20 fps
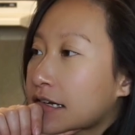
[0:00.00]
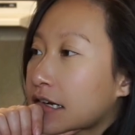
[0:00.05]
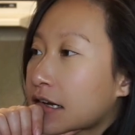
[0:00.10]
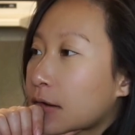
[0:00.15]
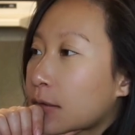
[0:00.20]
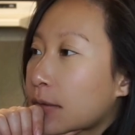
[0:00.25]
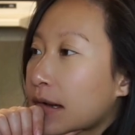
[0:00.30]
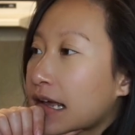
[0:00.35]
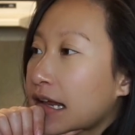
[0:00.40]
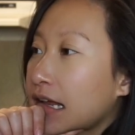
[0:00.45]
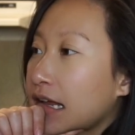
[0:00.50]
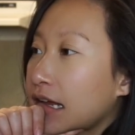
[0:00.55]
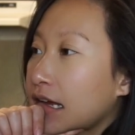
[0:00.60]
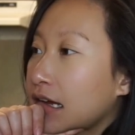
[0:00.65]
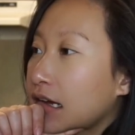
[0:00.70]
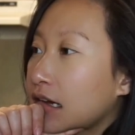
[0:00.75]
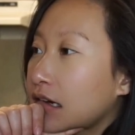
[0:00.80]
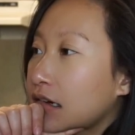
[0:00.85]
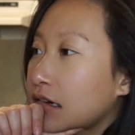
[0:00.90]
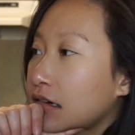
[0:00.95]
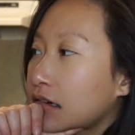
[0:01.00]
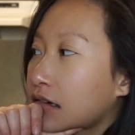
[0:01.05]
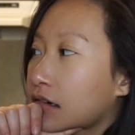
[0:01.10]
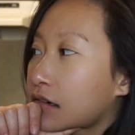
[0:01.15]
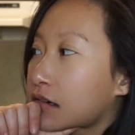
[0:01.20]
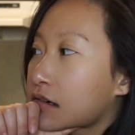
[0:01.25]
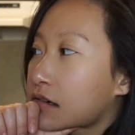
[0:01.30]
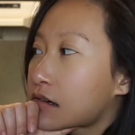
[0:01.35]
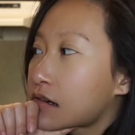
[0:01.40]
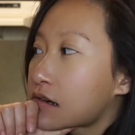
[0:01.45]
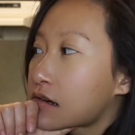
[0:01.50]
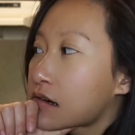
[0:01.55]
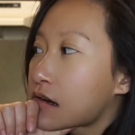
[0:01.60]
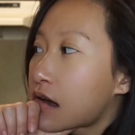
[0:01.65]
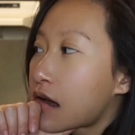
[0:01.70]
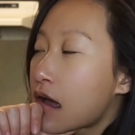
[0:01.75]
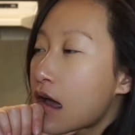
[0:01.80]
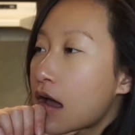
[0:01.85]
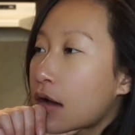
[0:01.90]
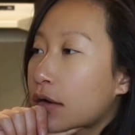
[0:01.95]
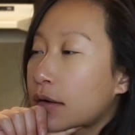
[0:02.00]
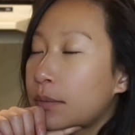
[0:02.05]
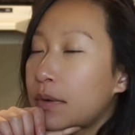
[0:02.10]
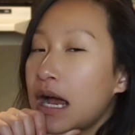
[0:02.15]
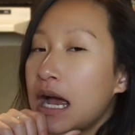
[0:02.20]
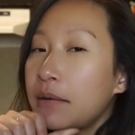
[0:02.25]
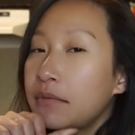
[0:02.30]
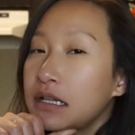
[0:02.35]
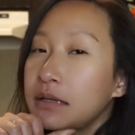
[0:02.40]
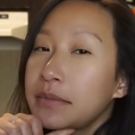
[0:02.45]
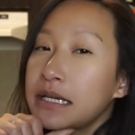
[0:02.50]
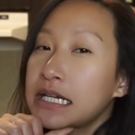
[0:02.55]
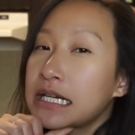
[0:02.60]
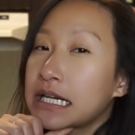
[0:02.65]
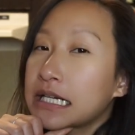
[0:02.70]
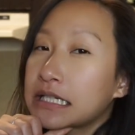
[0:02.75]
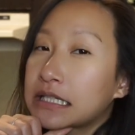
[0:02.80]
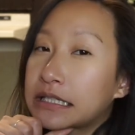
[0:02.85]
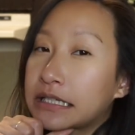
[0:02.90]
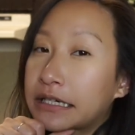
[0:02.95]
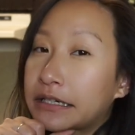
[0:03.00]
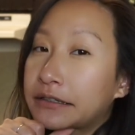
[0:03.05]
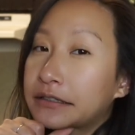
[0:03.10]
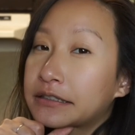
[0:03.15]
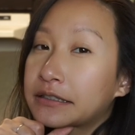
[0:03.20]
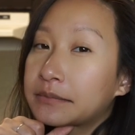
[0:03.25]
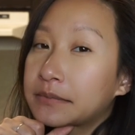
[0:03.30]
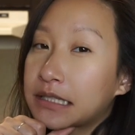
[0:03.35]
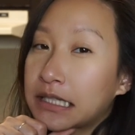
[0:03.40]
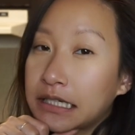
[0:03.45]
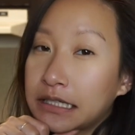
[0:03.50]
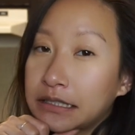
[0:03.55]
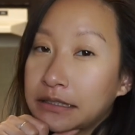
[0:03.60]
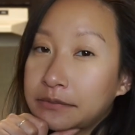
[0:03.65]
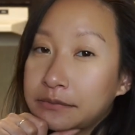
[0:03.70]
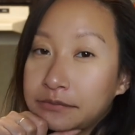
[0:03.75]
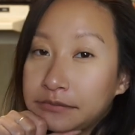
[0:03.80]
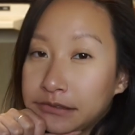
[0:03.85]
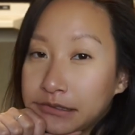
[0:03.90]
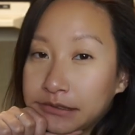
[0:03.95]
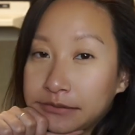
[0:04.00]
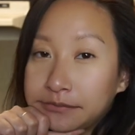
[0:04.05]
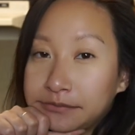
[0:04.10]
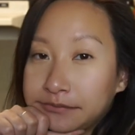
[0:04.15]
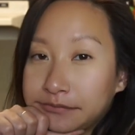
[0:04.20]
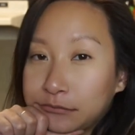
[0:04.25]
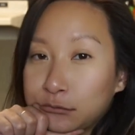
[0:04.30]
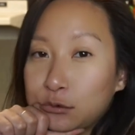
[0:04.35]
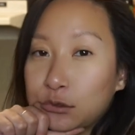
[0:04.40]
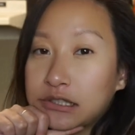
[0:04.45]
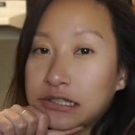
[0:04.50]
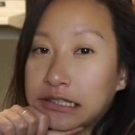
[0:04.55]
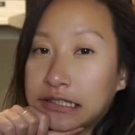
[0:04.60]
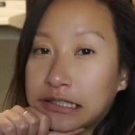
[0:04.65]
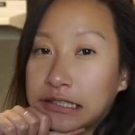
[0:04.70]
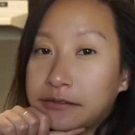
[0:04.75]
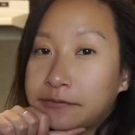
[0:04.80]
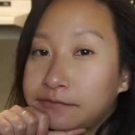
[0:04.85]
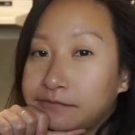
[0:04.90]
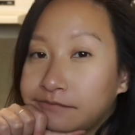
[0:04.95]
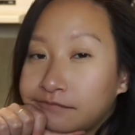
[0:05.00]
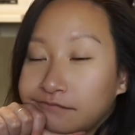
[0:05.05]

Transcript: The wedding will probably be next year sometime. We'll see.